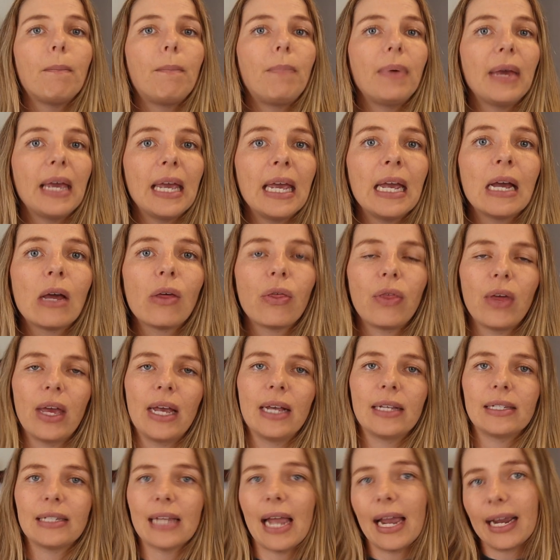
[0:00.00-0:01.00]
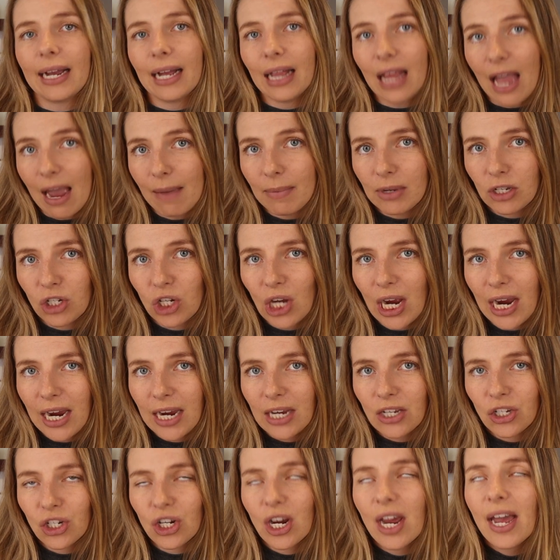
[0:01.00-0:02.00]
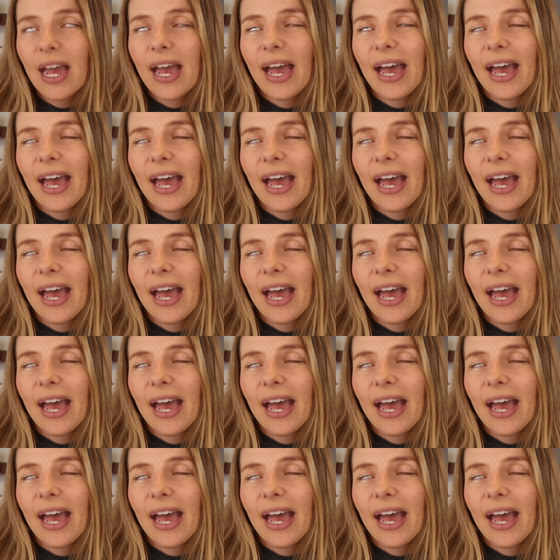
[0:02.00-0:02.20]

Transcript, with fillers: big things like climate change,